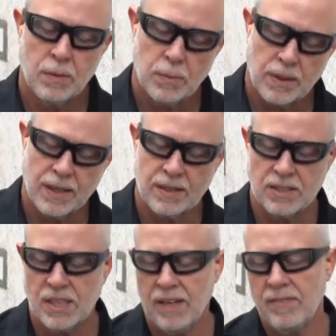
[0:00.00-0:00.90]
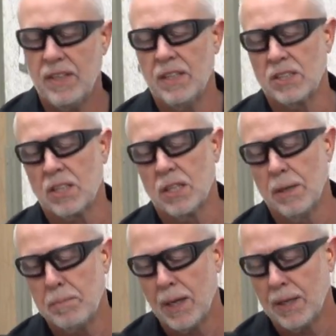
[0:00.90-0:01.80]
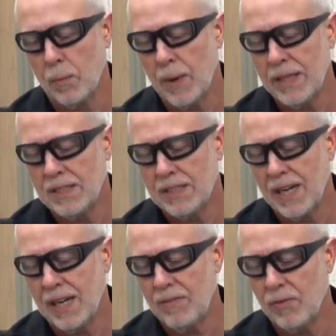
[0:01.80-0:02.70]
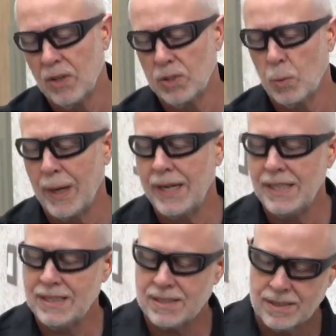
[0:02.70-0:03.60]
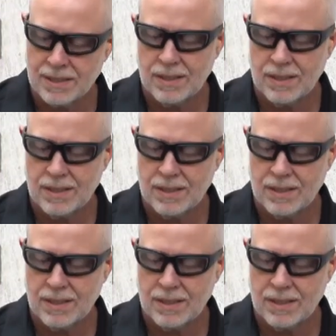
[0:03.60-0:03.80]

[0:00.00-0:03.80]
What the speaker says: We got the safety that's clipped on the right side for us righties.